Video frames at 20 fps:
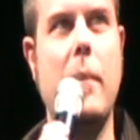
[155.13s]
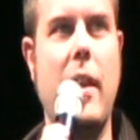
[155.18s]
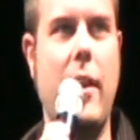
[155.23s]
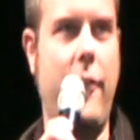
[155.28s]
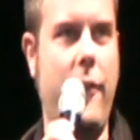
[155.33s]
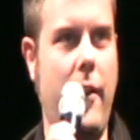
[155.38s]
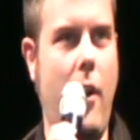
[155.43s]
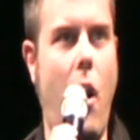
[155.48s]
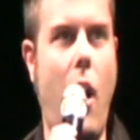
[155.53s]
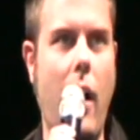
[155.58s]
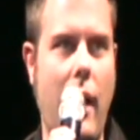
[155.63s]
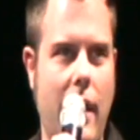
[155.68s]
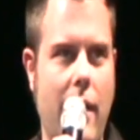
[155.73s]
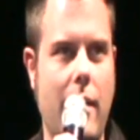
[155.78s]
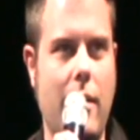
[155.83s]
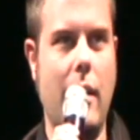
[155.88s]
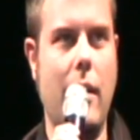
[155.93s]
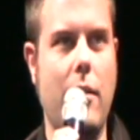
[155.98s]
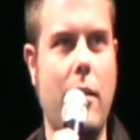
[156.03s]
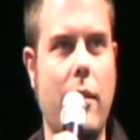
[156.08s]

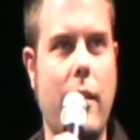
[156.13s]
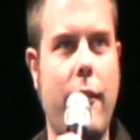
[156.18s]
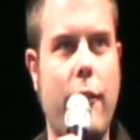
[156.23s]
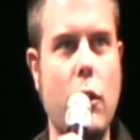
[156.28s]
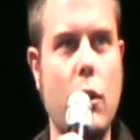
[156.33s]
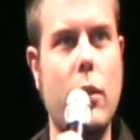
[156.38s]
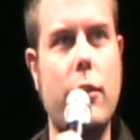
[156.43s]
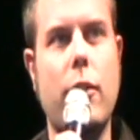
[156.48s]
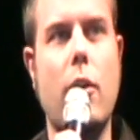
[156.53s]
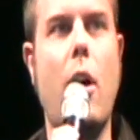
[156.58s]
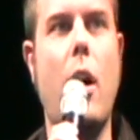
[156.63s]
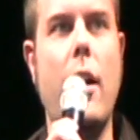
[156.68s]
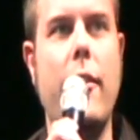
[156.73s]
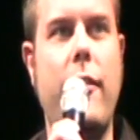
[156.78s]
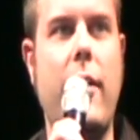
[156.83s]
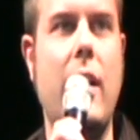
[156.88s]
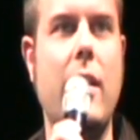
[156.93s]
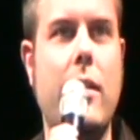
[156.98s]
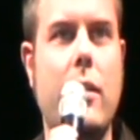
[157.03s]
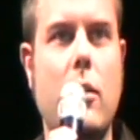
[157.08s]
If used for
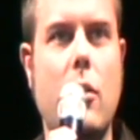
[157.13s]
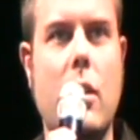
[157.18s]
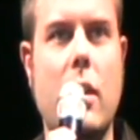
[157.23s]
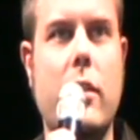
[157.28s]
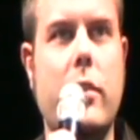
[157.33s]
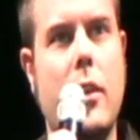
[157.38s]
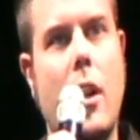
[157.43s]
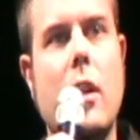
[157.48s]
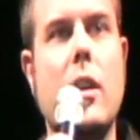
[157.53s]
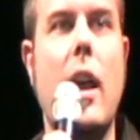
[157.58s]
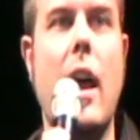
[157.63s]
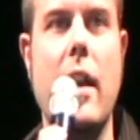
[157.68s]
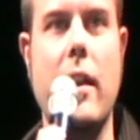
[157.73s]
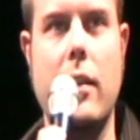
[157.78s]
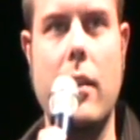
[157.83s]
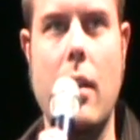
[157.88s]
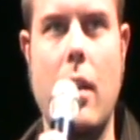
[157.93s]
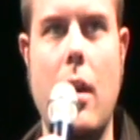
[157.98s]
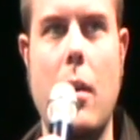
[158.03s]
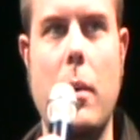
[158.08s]
offense, you could stun
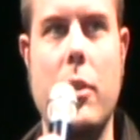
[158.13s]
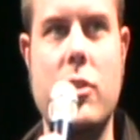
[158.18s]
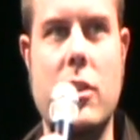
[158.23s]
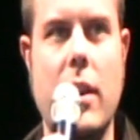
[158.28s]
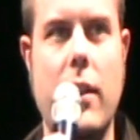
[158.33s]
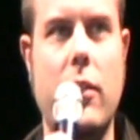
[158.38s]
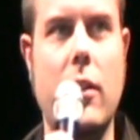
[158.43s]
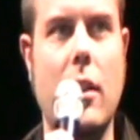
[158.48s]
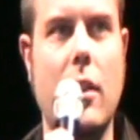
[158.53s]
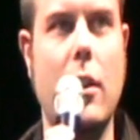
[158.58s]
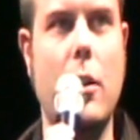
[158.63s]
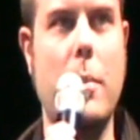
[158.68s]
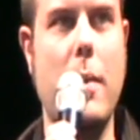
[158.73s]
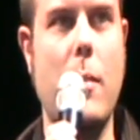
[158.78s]
guys, which gives you a little